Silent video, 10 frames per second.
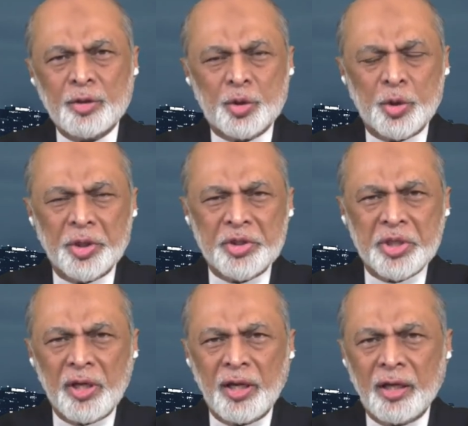
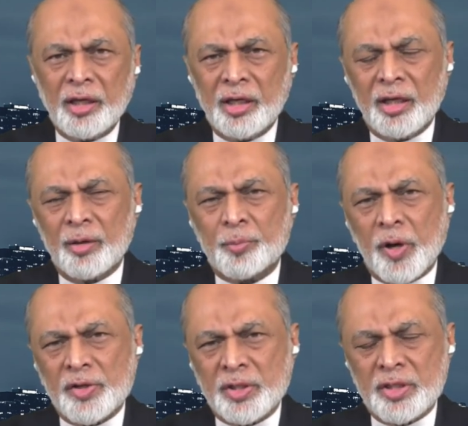judicial and legal
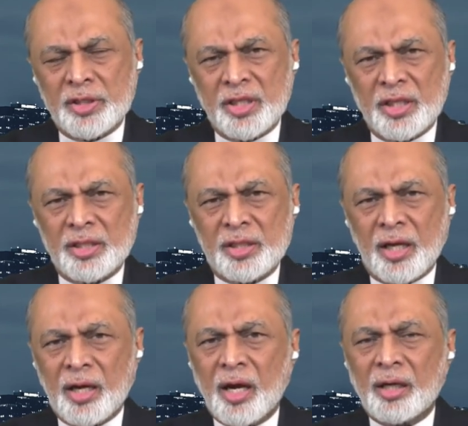processes are
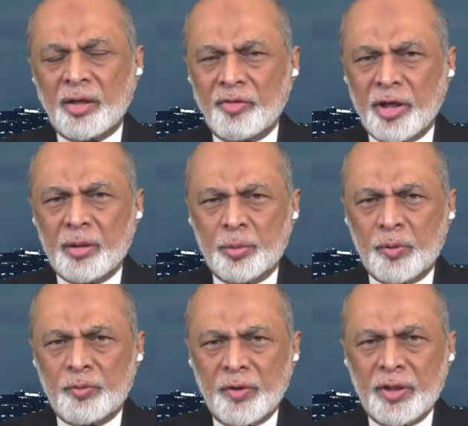not available
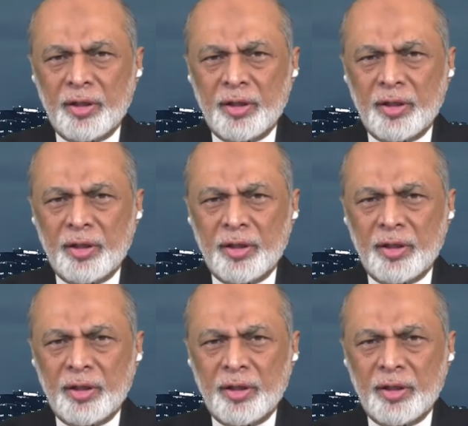for